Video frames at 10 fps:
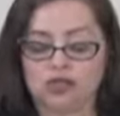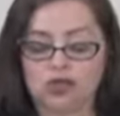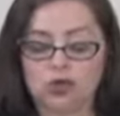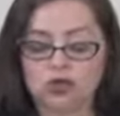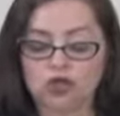And
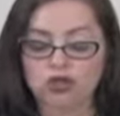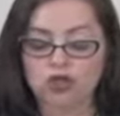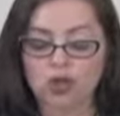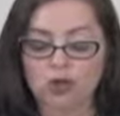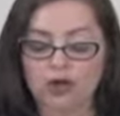so you
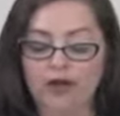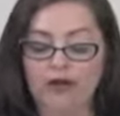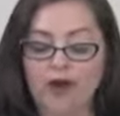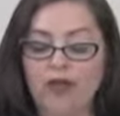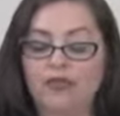should go
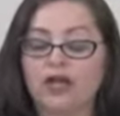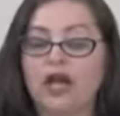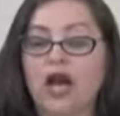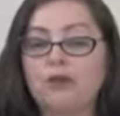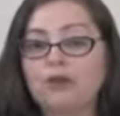there. The
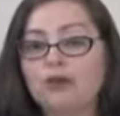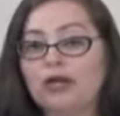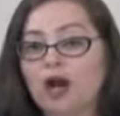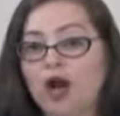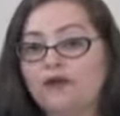
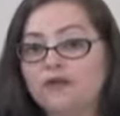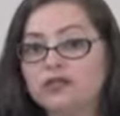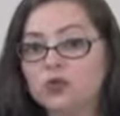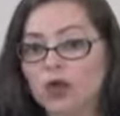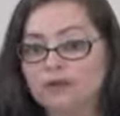Copyright
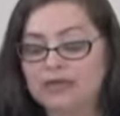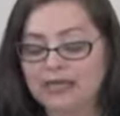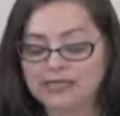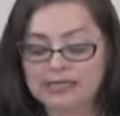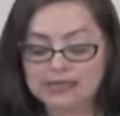Office
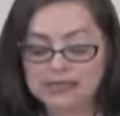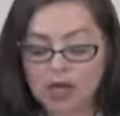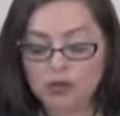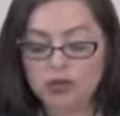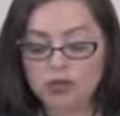website is
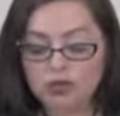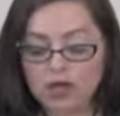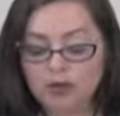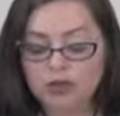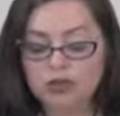
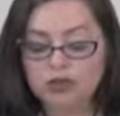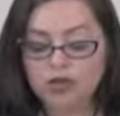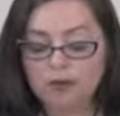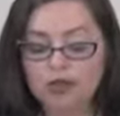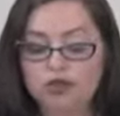
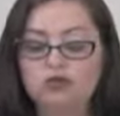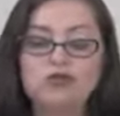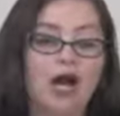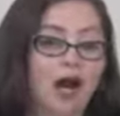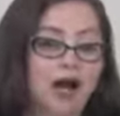
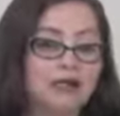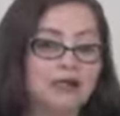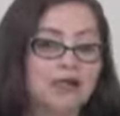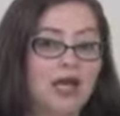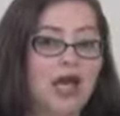
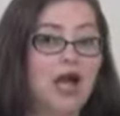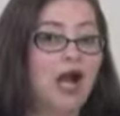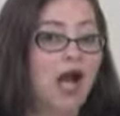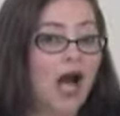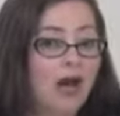www.copyright,
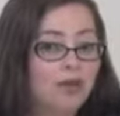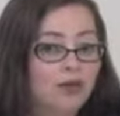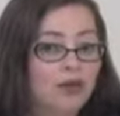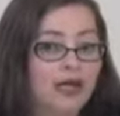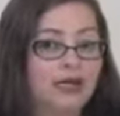
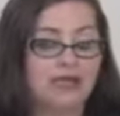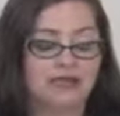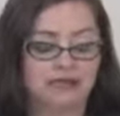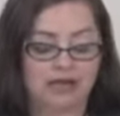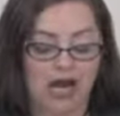
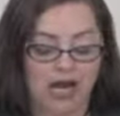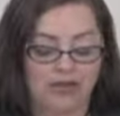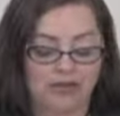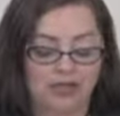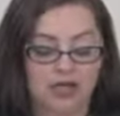
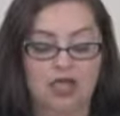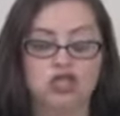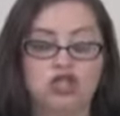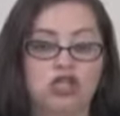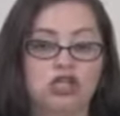
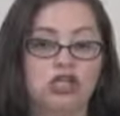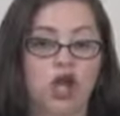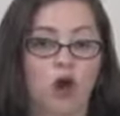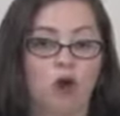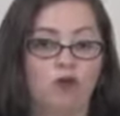
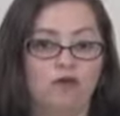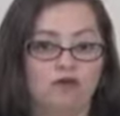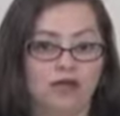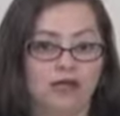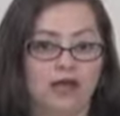
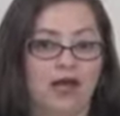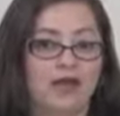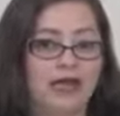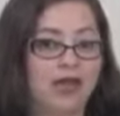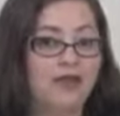www.copyright.gov.
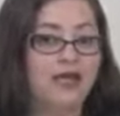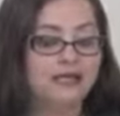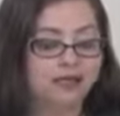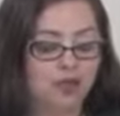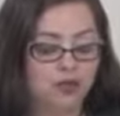Again,
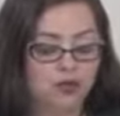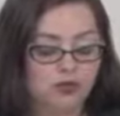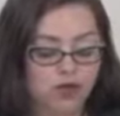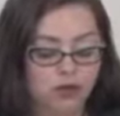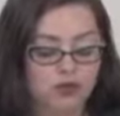that's
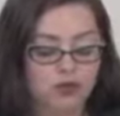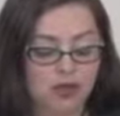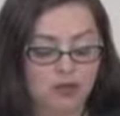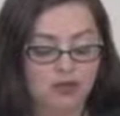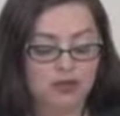
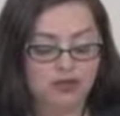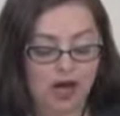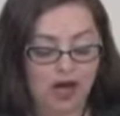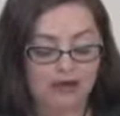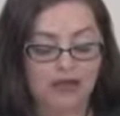
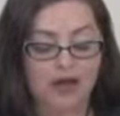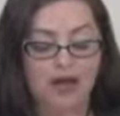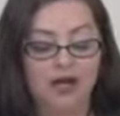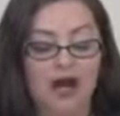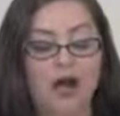
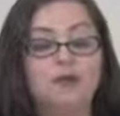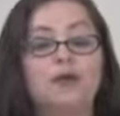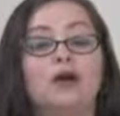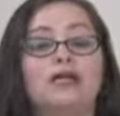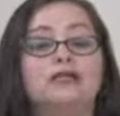
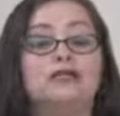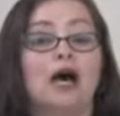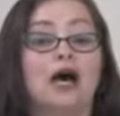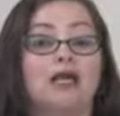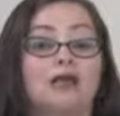
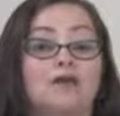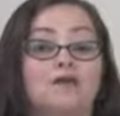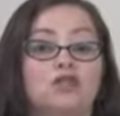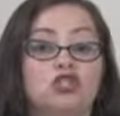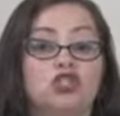
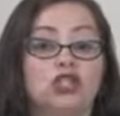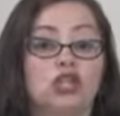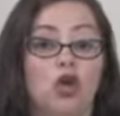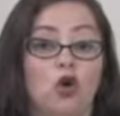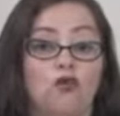
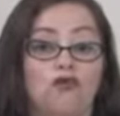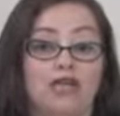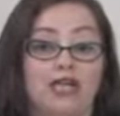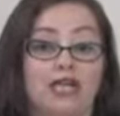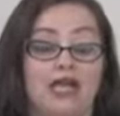
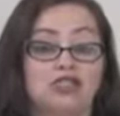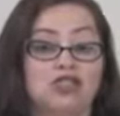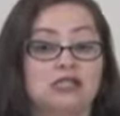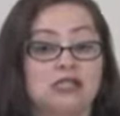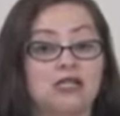www.copyright.gov. And
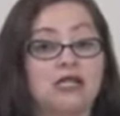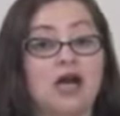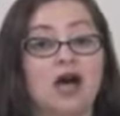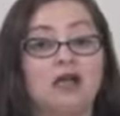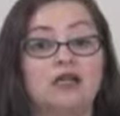just
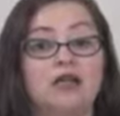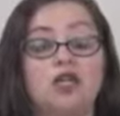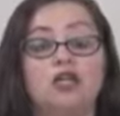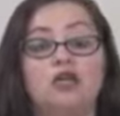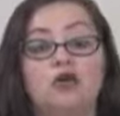click on,
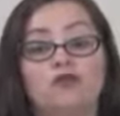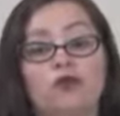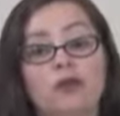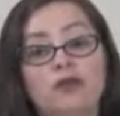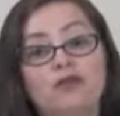
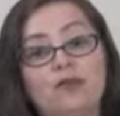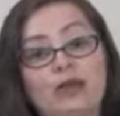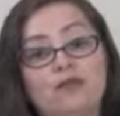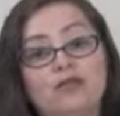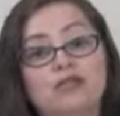informative
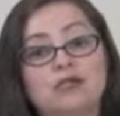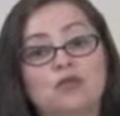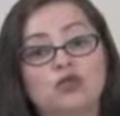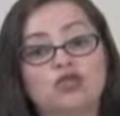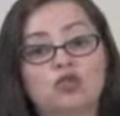pamphlets
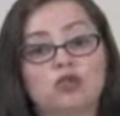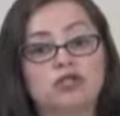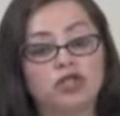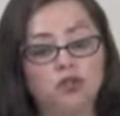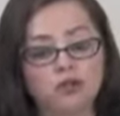and
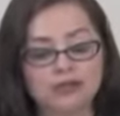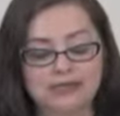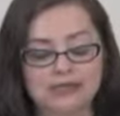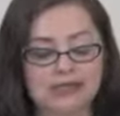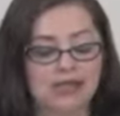brochures, and you can
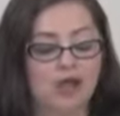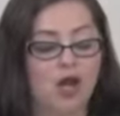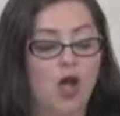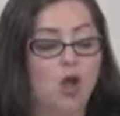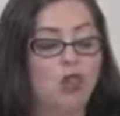see
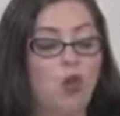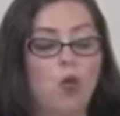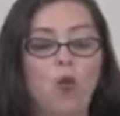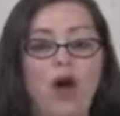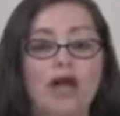the
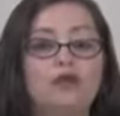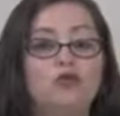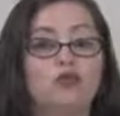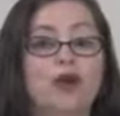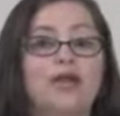
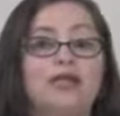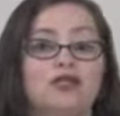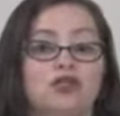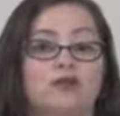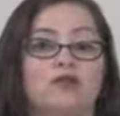wide
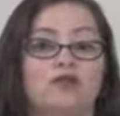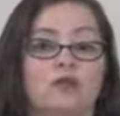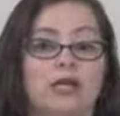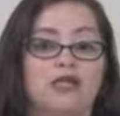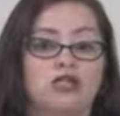range of
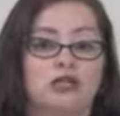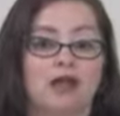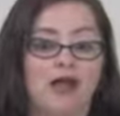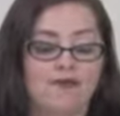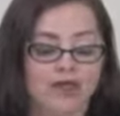information
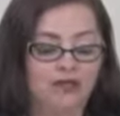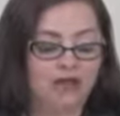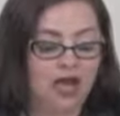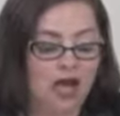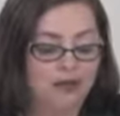that the
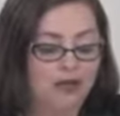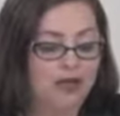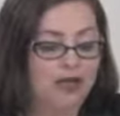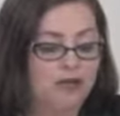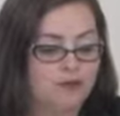
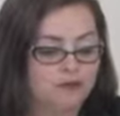Copyright